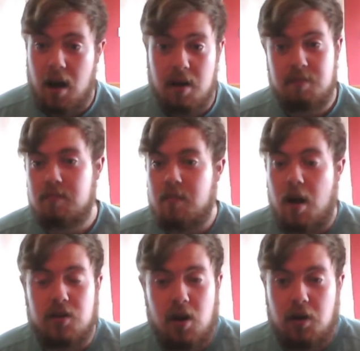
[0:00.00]
I
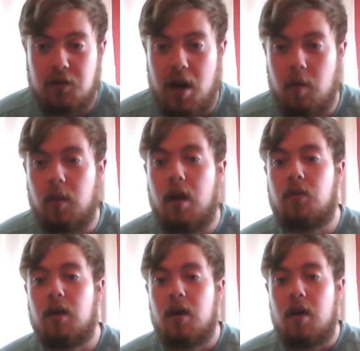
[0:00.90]
chuckled out
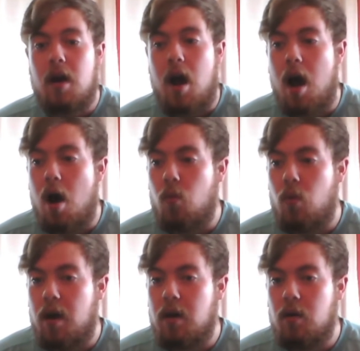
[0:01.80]
loud
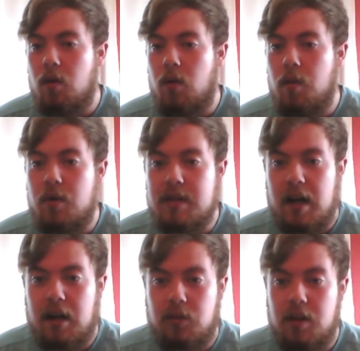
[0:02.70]
when
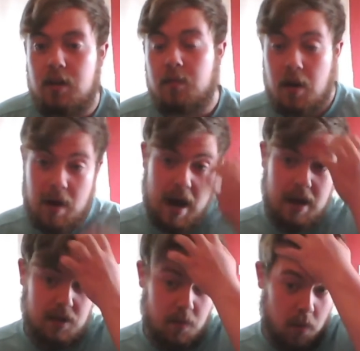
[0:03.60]
Breezango did come down
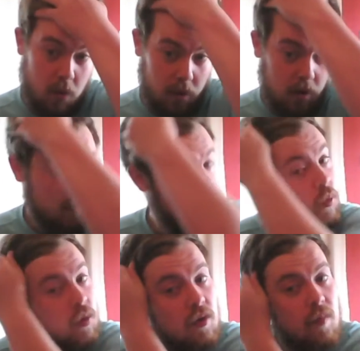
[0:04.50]
as Emporium. It
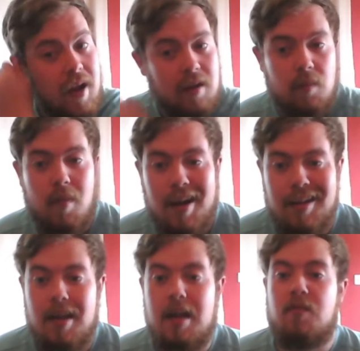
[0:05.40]
would have made my
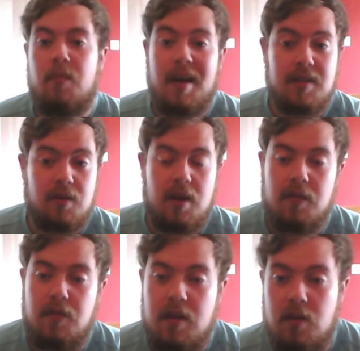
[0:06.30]
day even better
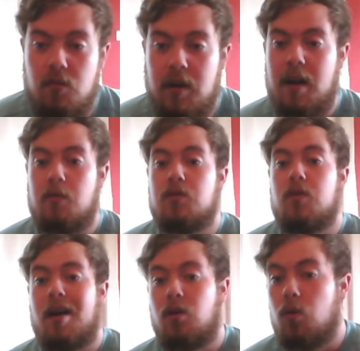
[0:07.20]
if the ring announcer
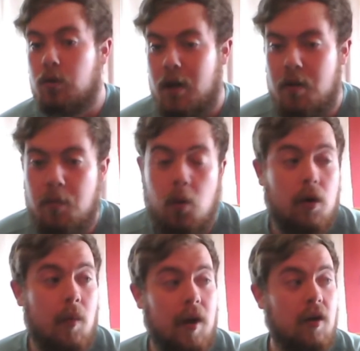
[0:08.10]
had called out
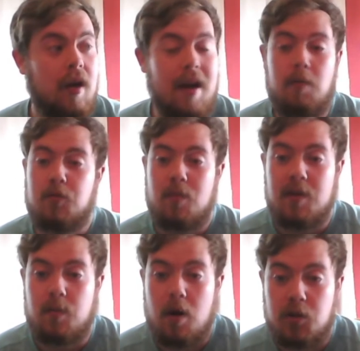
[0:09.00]
Emporium and announced them
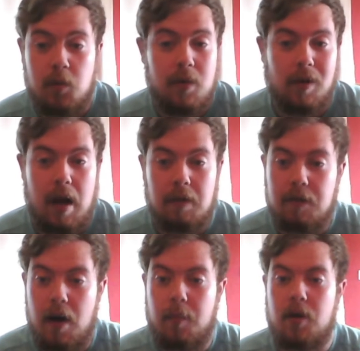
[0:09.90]
as Marsupial and
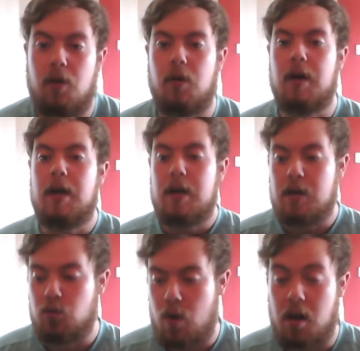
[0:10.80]
Fabio
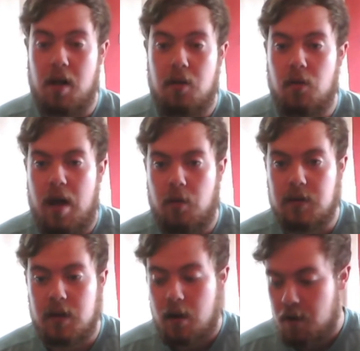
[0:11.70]
as well. I thought that
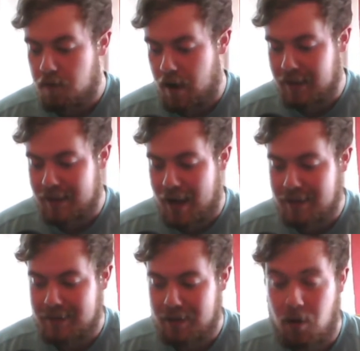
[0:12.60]
was
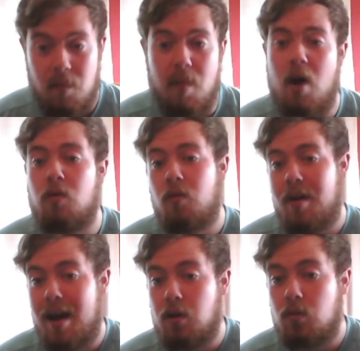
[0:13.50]
fantastic. Mauro
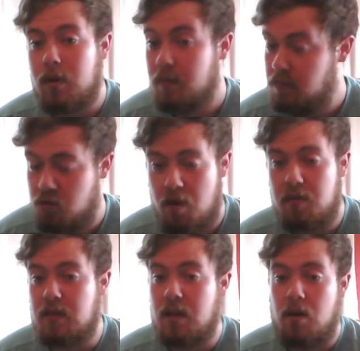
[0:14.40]
Ranallo, throughout
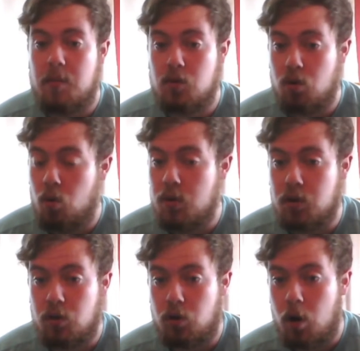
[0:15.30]
the entire episode, always
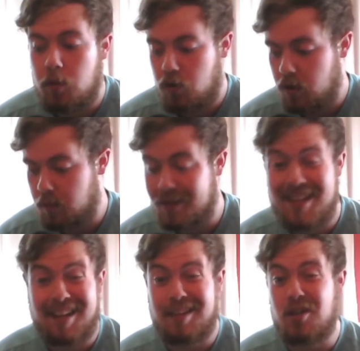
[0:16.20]
good on commentary.
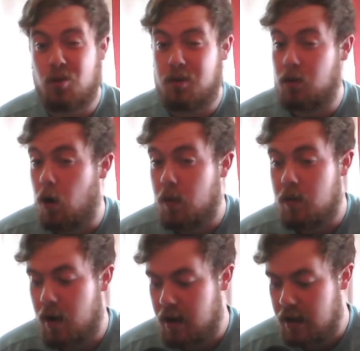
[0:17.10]
Particularly enjoyed the comment
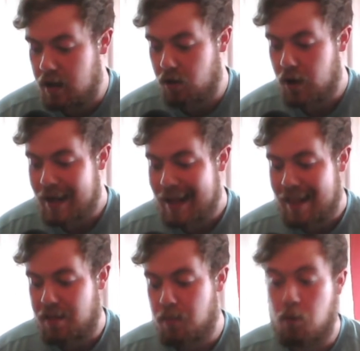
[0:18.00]
he made here
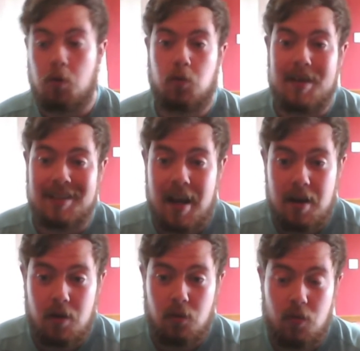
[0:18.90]
that the Broserweights
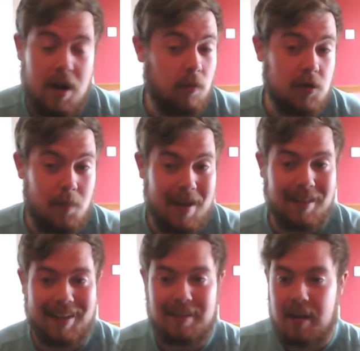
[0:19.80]
title reign was a bit
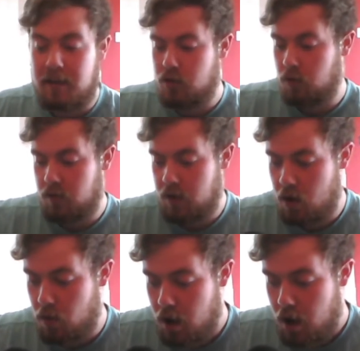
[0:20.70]
like a TikTok
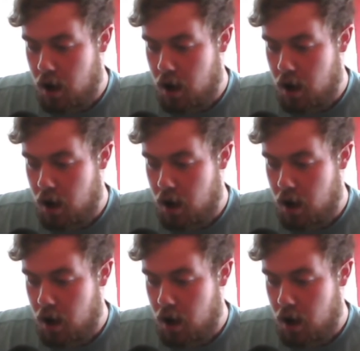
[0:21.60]
video.